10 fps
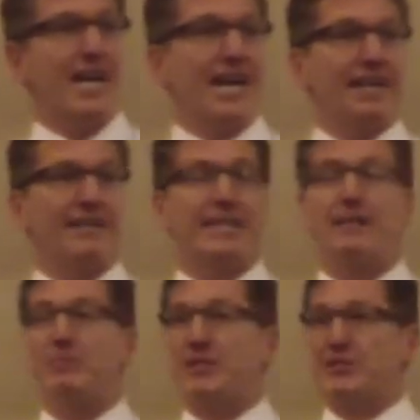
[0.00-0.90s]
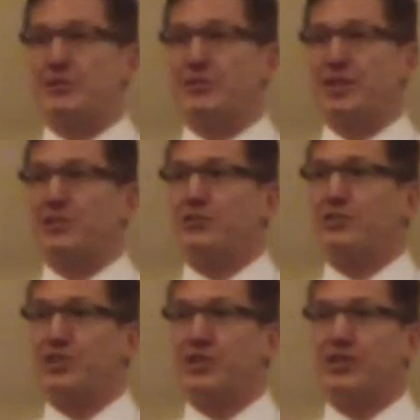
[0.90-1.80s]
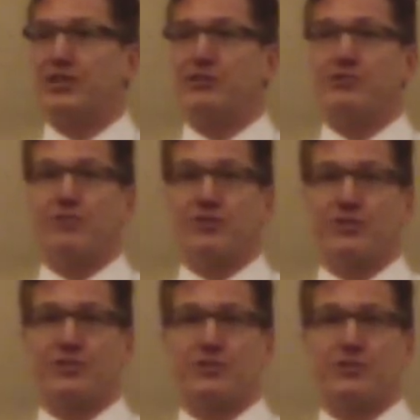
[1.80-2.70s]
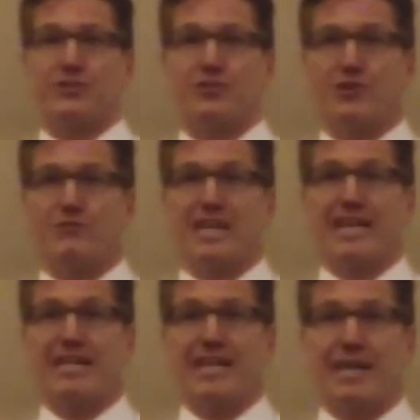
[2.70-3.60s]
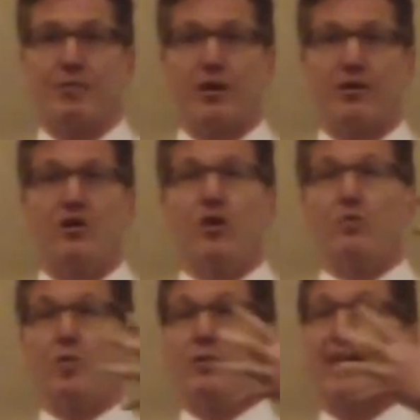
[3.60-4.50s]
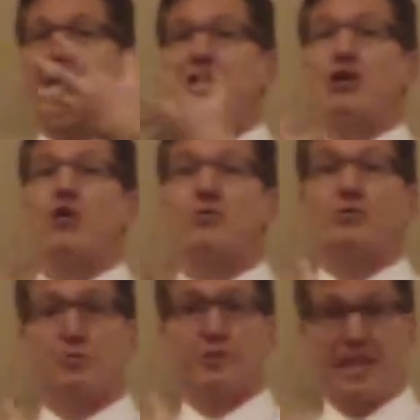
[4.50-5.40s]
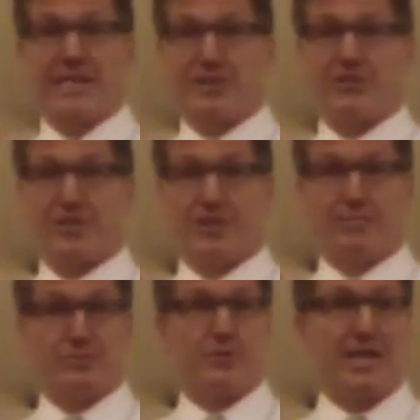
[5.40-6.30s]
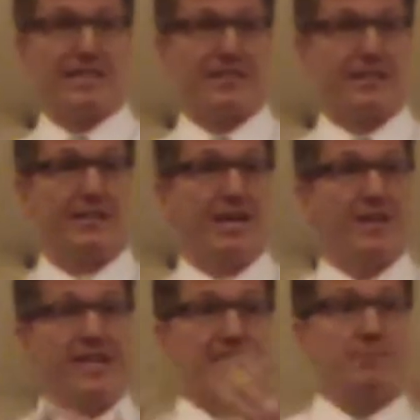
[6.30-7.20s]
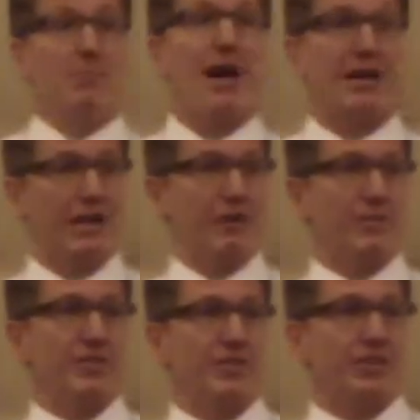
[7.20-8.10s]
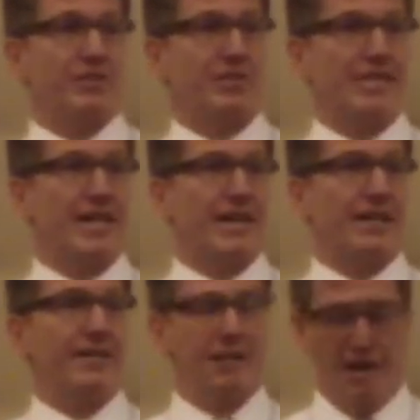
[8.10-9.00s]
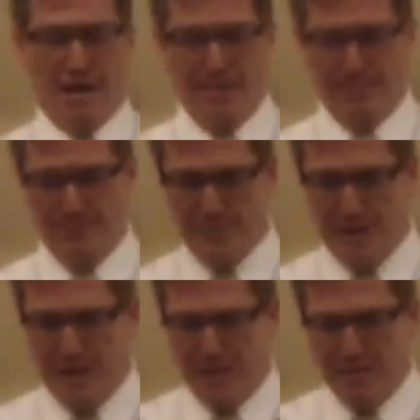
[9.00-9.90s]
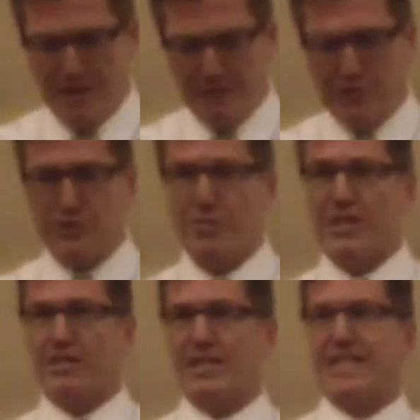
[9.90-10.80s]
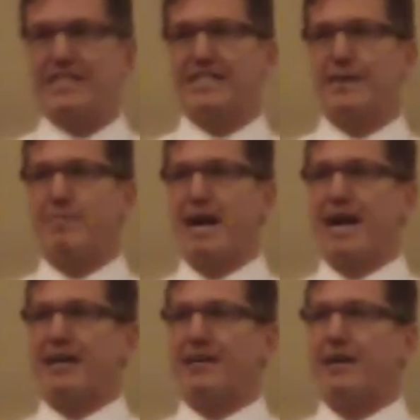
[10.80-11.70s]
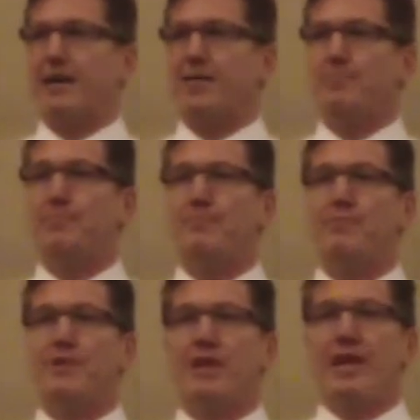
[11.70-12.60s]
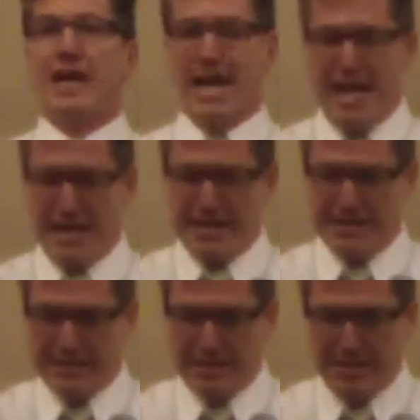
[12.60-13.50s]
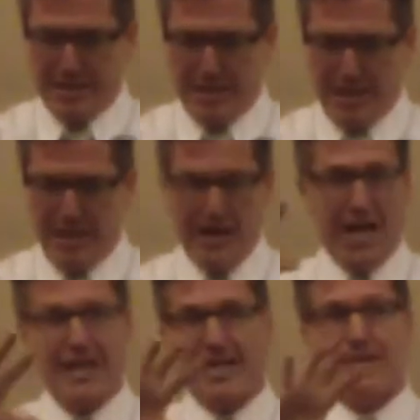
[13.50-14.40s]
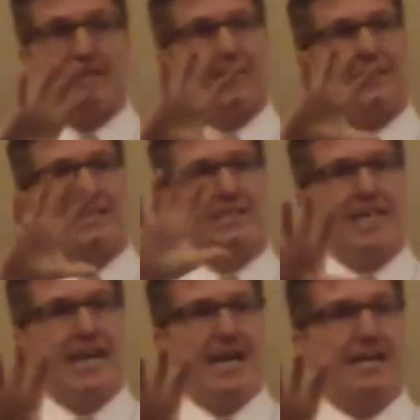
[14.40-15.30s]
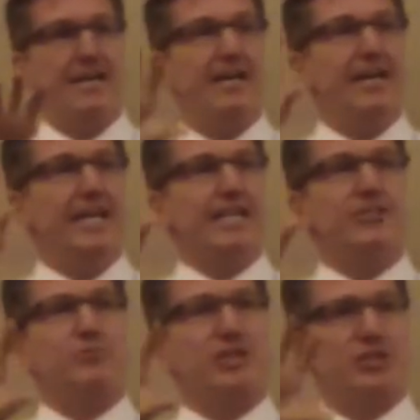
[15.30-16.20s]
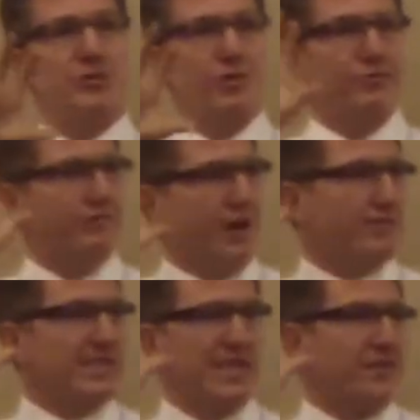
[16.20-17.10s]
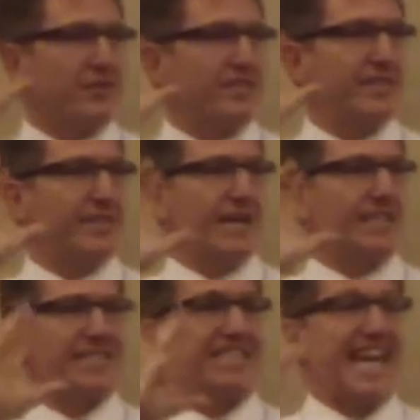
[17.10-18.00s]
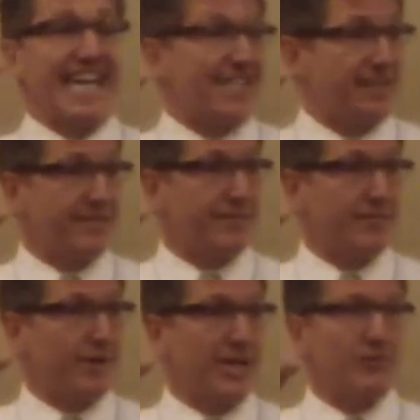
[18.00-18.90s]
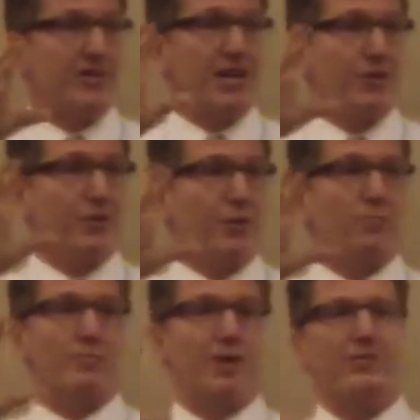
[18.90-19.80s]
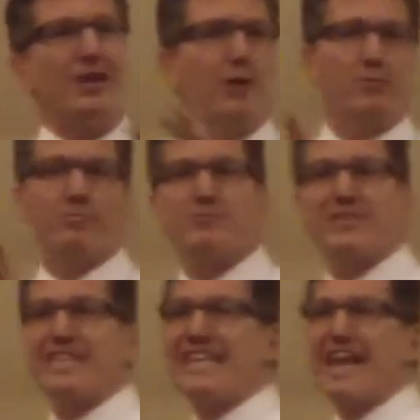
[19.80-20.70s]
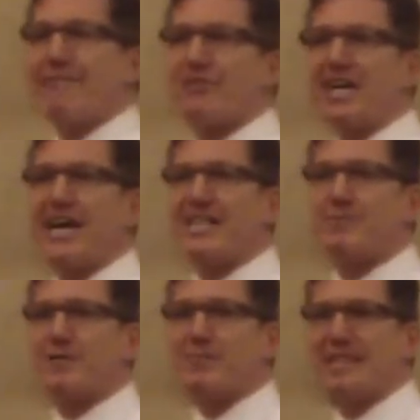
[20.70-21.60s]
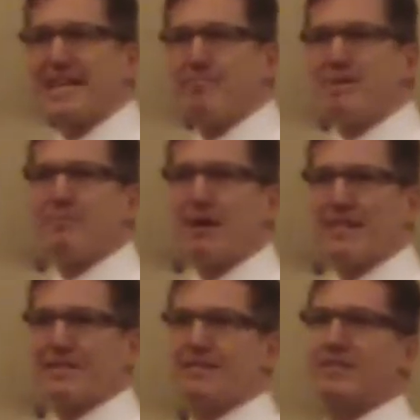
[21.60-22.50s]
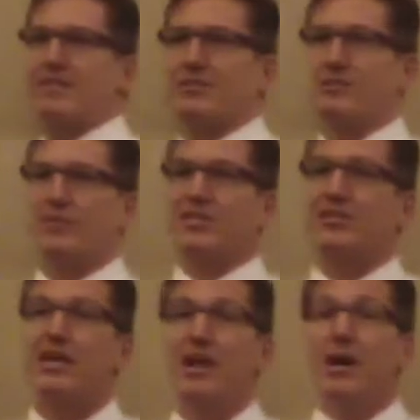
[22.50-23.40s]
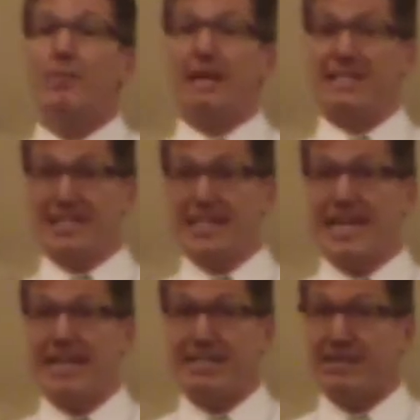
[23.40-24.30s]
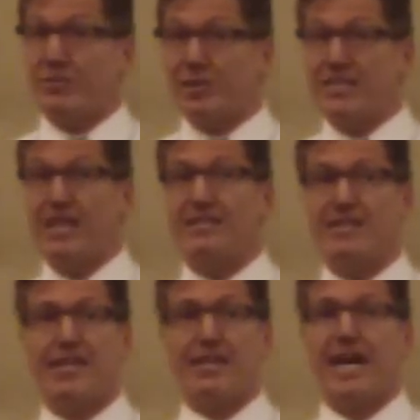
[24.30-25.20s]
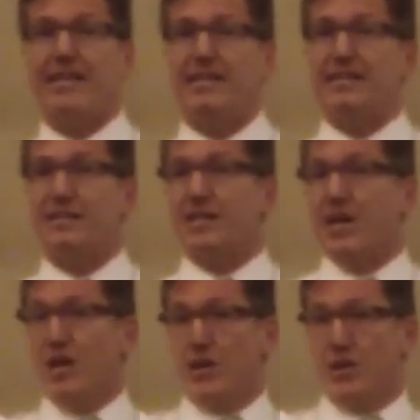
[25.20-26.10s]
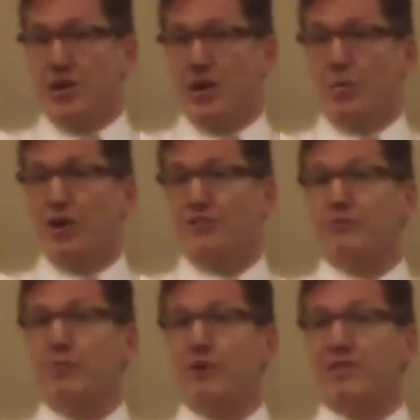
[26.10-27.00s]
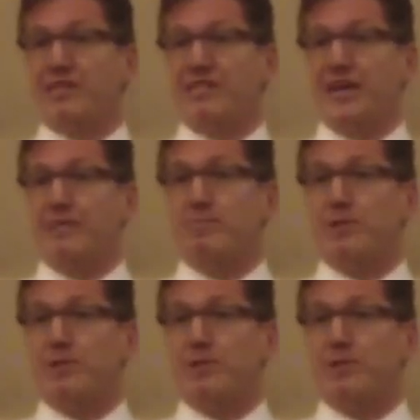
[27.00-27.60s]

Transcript: and lead minister at the Unitarian Universalist Church of Canandaigua, where we had a yoked relationship. So that's the model I want to share today. But I first want to kind of step back and highlight that today is really sort of, I was thinking of it as a taste, right? I was thinking advertisement, but that minimizes things too much. But as a taste. And the reason I say that is the wonderful multi-site